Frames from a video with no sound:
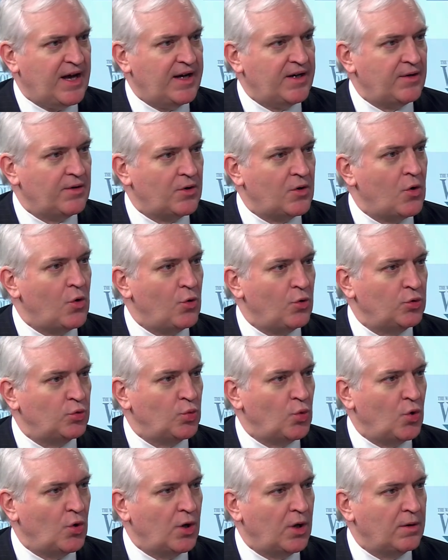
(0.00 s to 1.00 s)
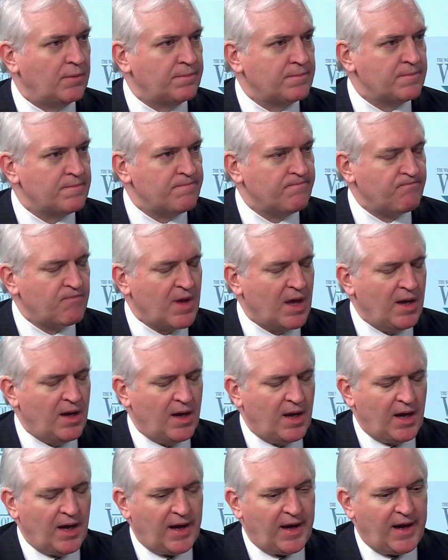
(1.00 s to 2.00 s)
the height of the Cold War.
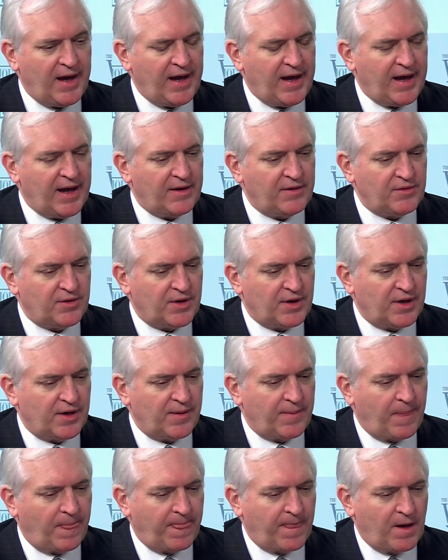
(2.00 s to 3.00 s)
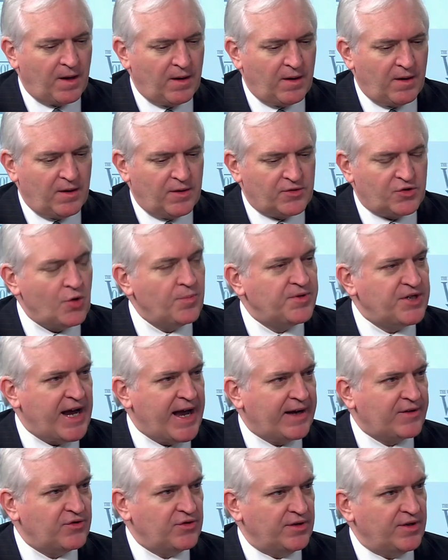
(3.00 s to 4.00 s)
And Scoop
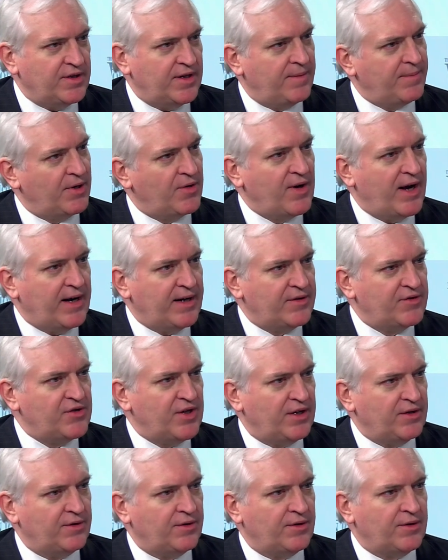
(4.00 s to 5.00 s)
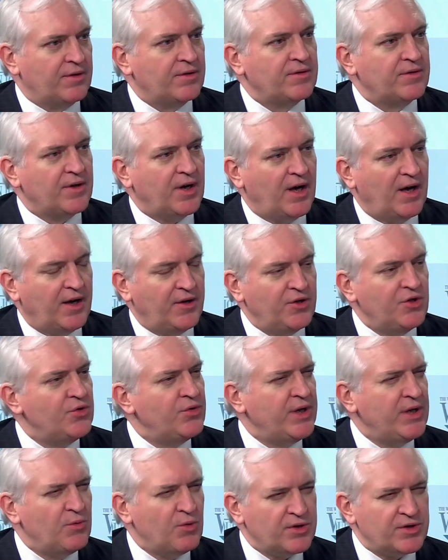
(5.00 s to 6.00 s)
Jackson, the Democratic senator,
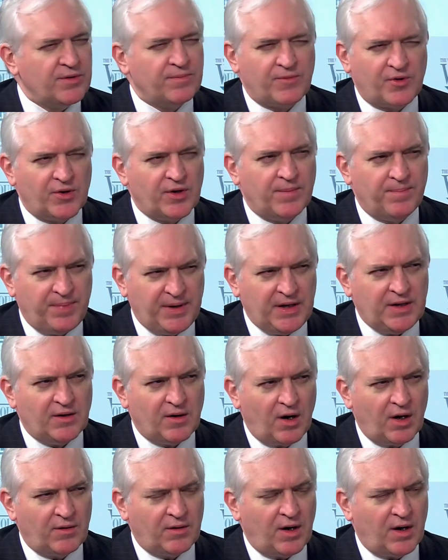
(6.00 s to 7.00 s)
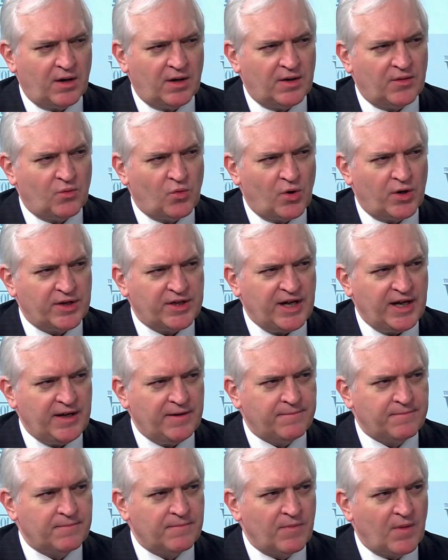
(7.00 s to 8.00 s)
knew he wasn't going to beat
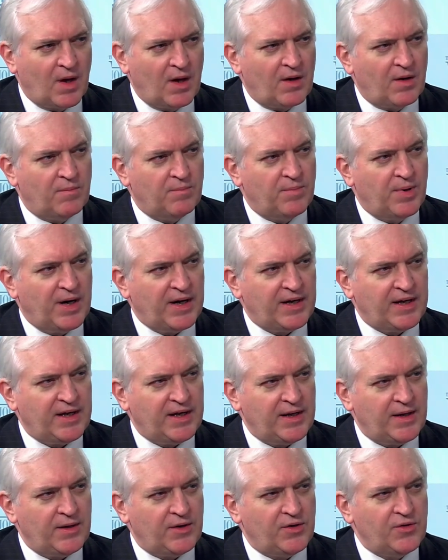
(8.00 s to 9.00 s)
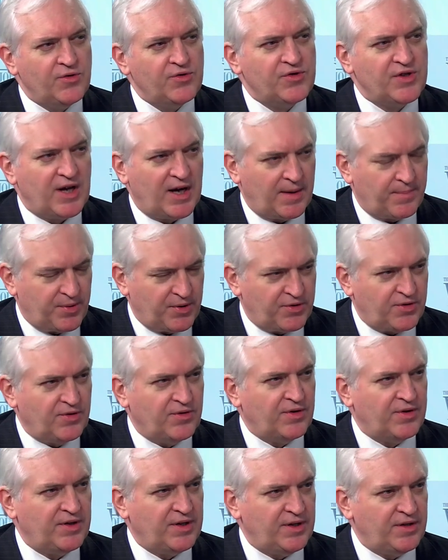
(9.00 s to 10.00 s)
Warnke, but he used the
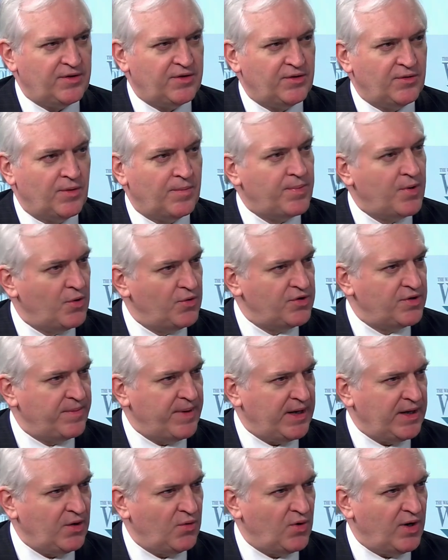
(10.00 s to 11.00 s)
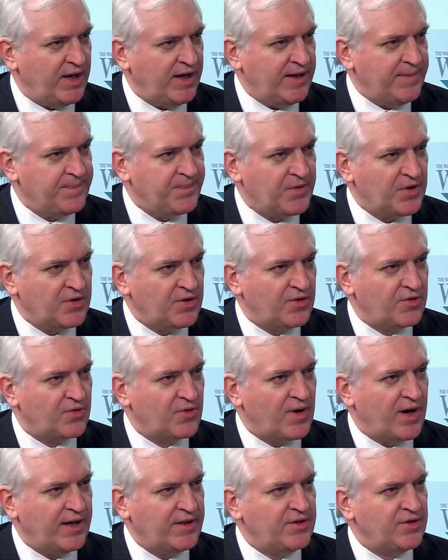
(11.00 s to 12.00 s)
opportunity to oppose him anyway to
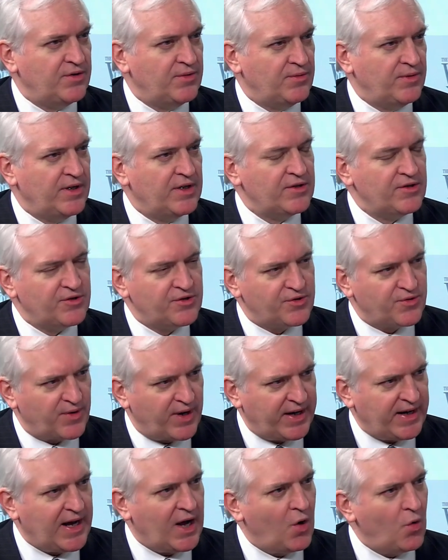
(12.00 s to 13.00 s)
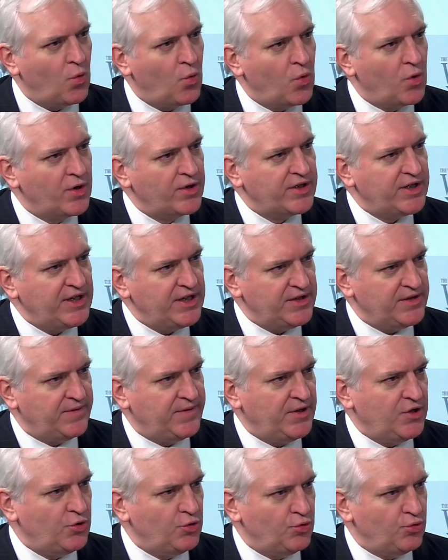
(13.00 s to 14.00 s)
try to illustrate how Warnke's
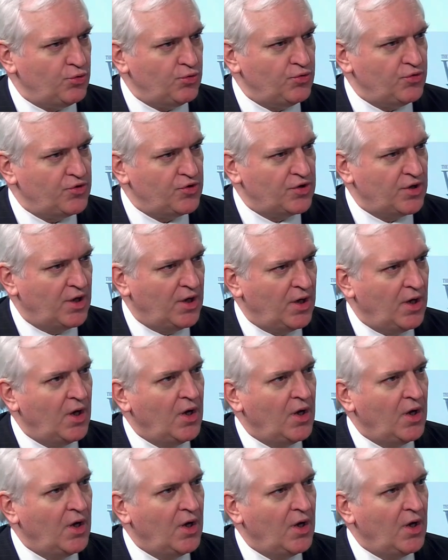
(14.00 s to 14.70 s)
views